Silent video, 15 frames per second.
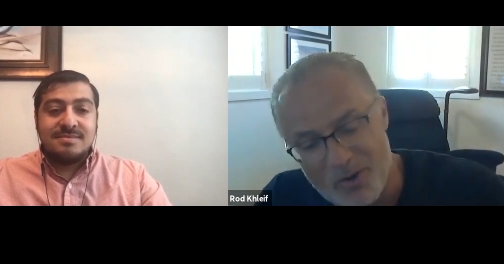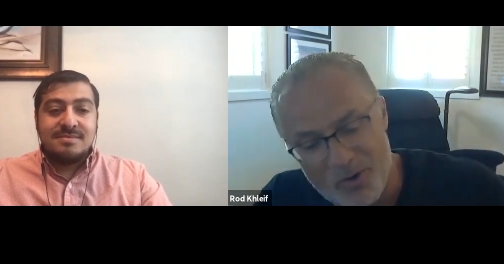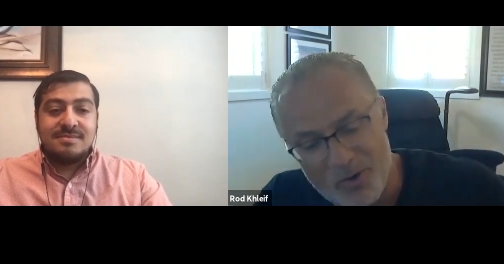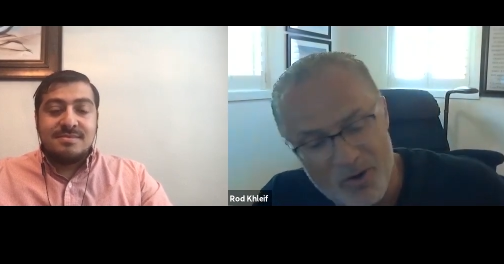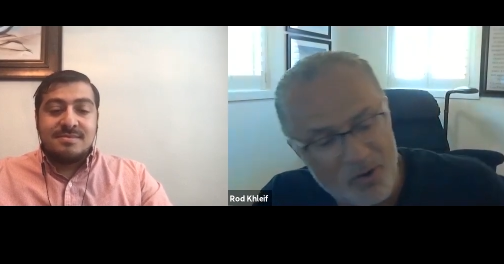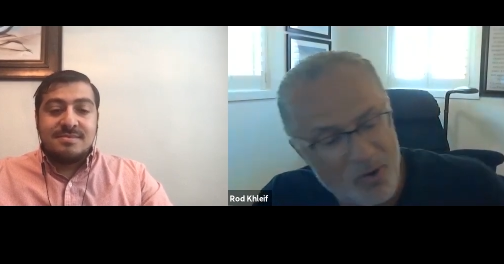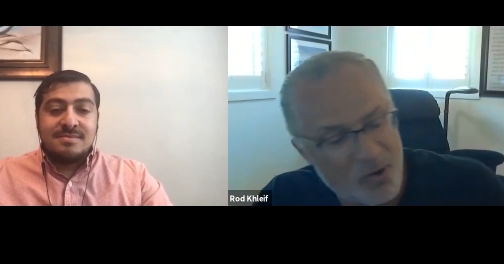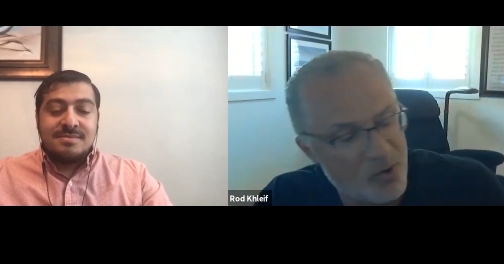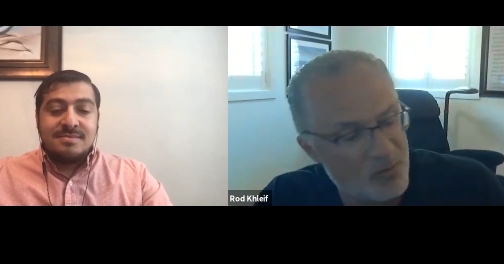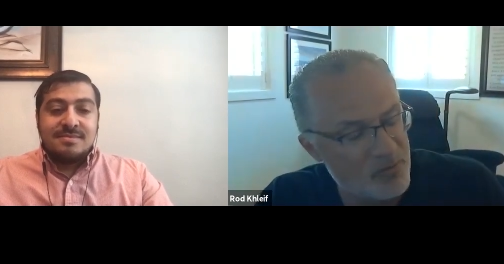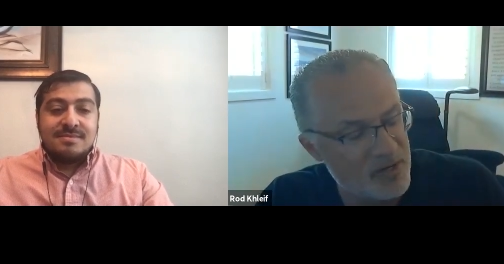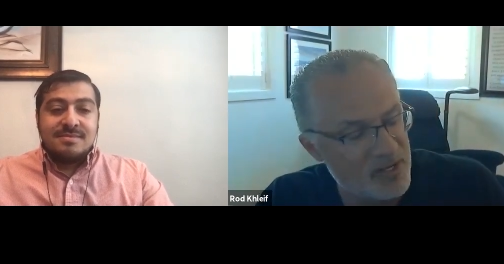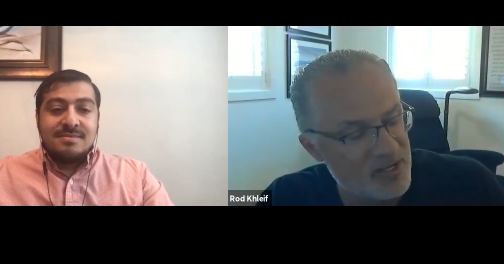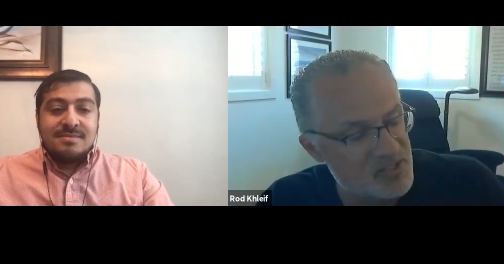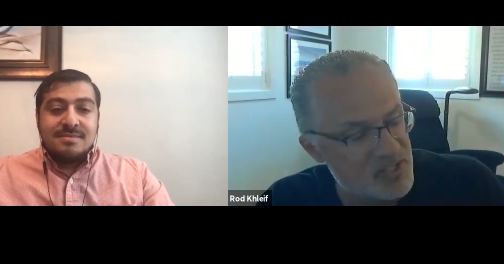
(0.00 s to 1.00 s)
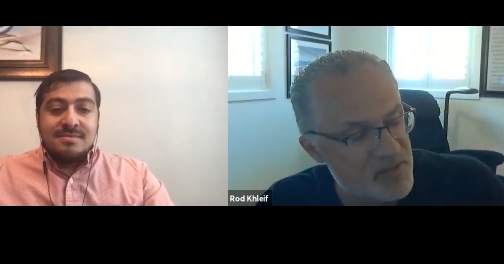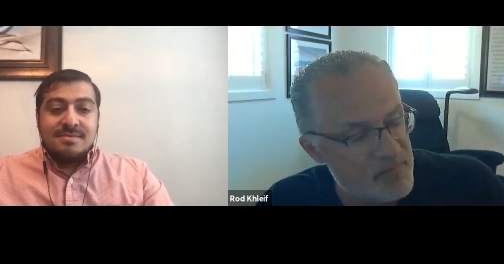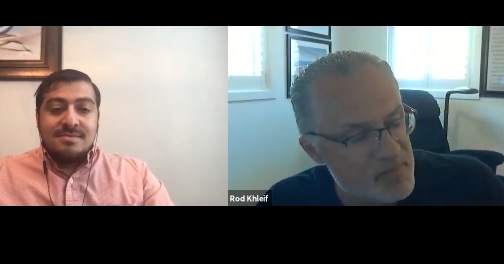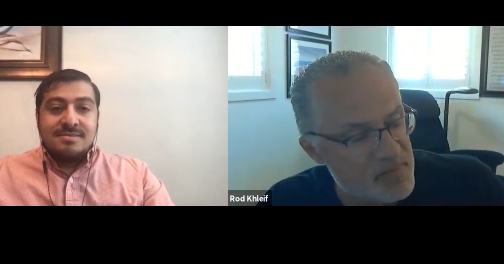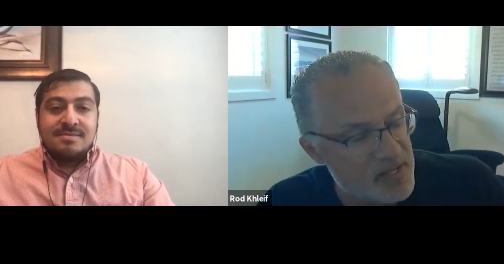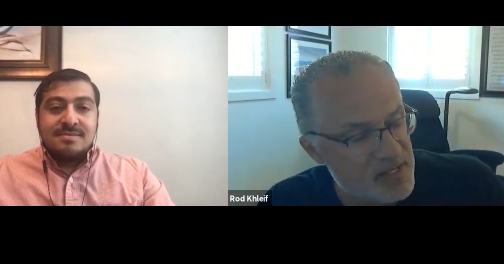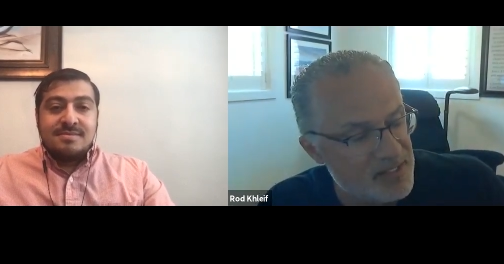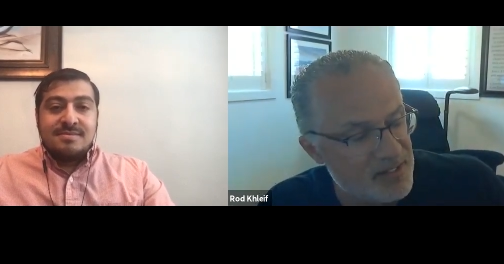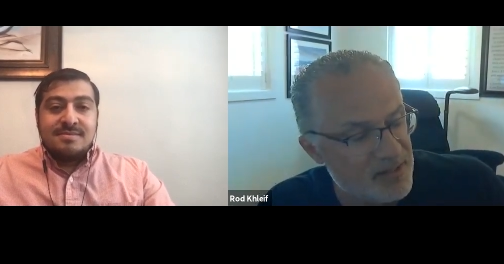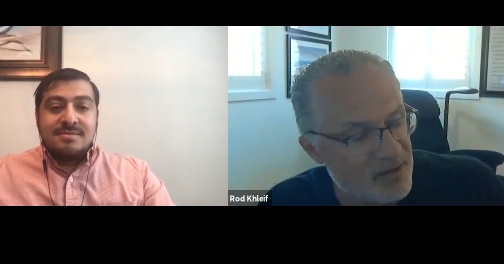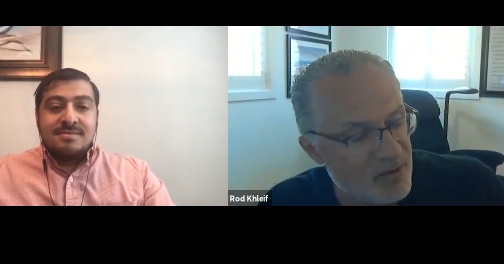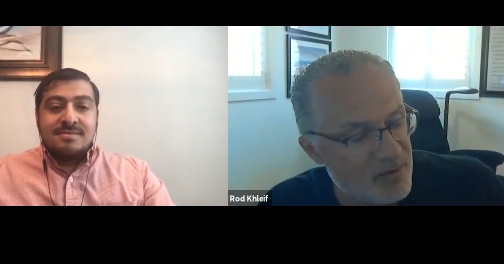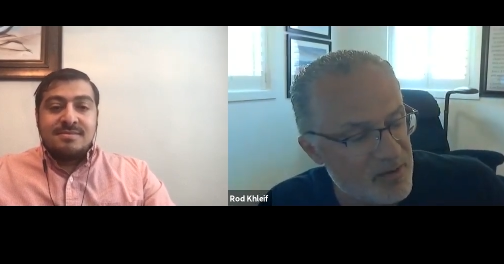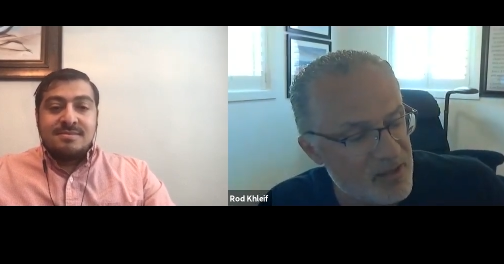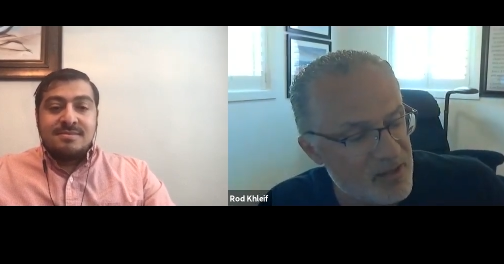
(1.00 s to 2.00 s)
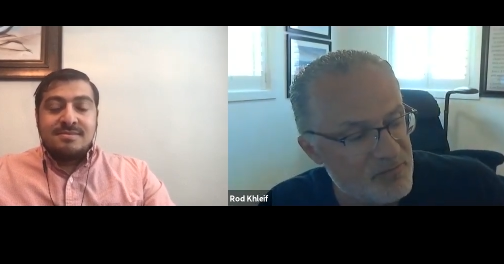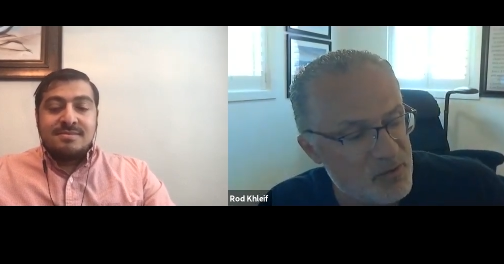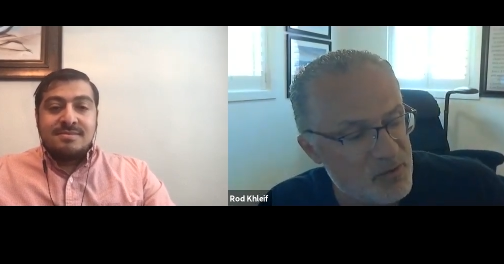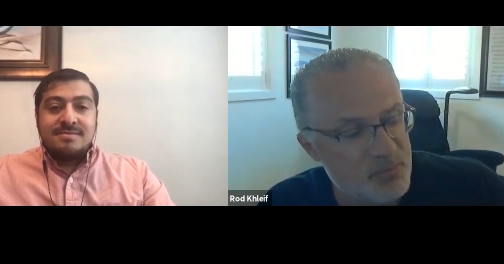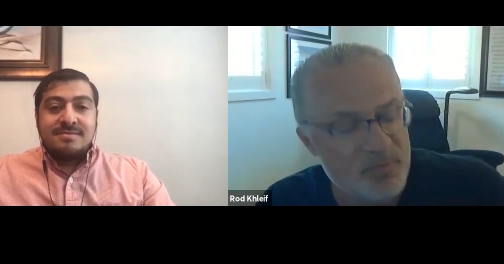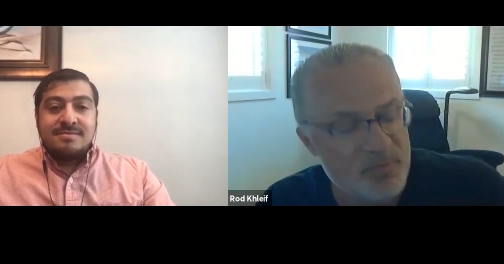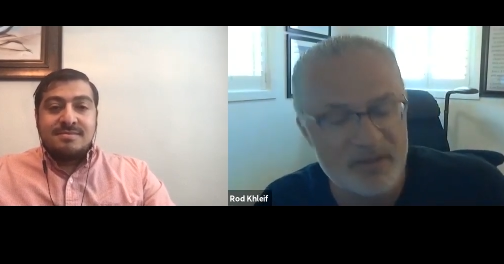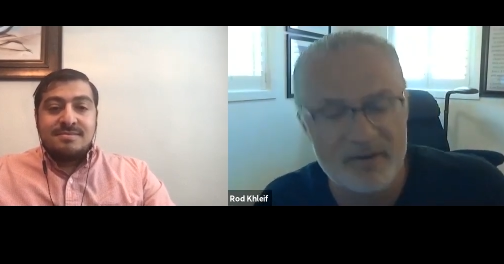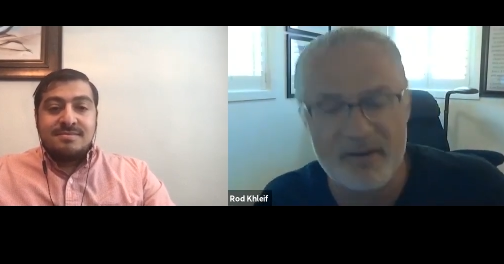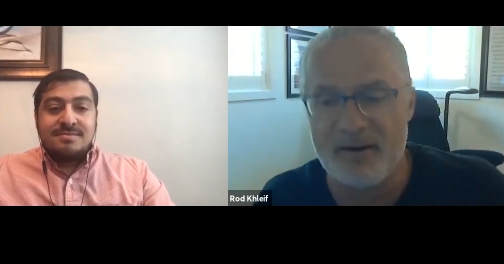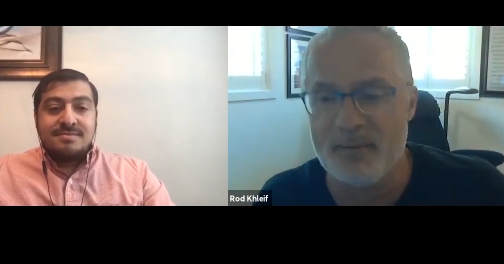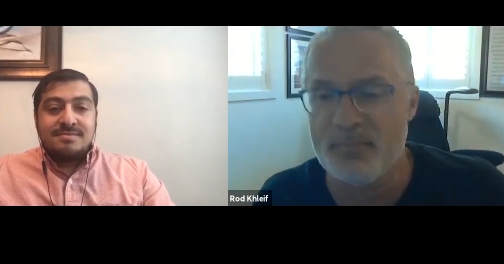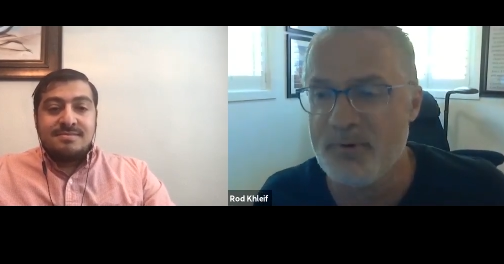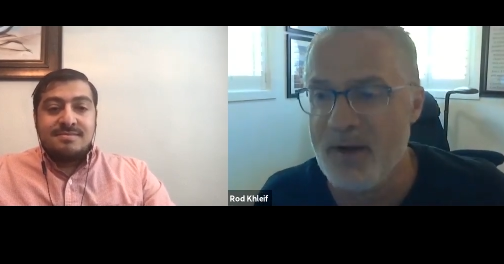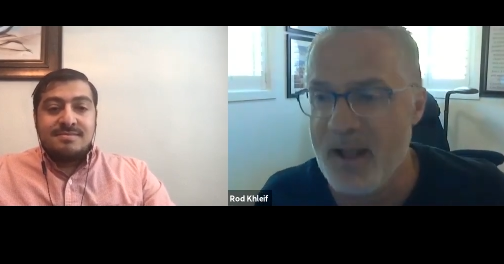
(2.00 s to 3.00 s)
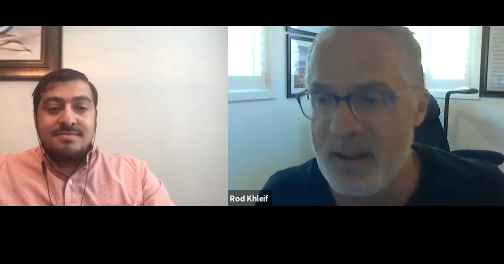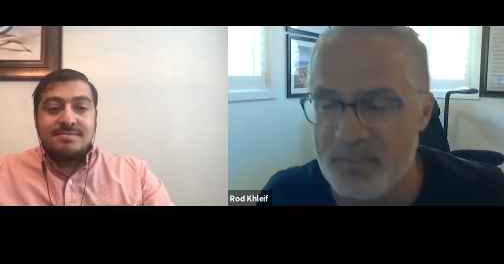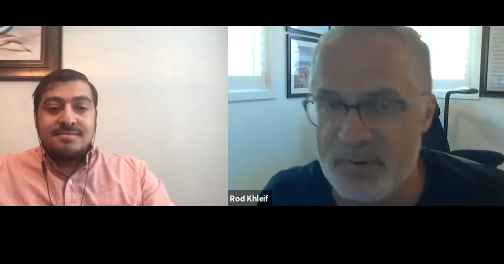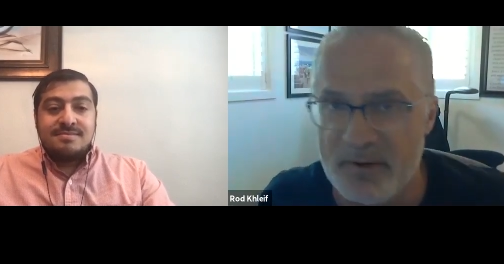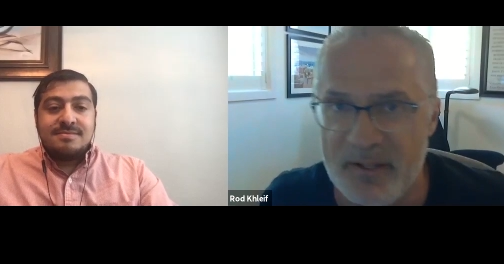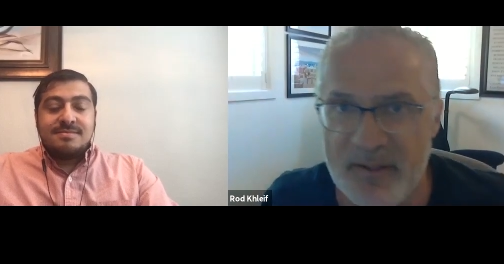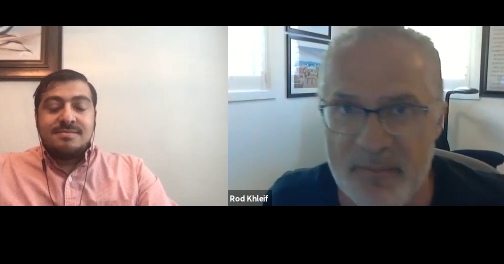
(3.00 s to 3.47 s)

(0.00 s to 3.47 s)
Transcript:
Speaker 1: home is, you know, if you bid on a property